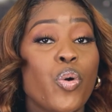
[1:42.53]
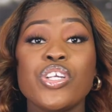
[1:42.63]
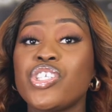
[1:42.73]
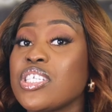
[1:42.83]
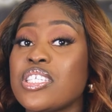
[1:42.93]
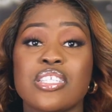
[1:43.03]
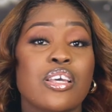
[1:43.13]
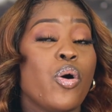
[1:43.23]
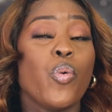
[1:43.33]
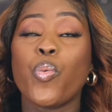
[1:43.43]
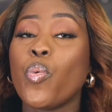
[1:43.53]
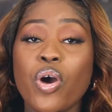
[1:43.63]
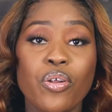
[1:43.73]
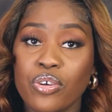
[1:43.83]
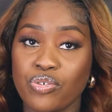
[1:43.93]
which is
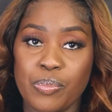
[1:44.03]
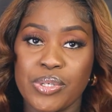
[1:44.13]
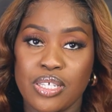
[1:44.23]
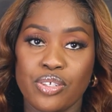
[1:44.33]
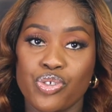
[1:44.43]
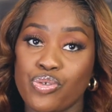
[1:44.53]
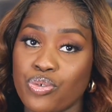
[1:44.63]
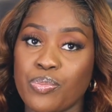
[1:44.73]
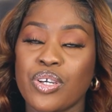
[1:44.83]
100% true,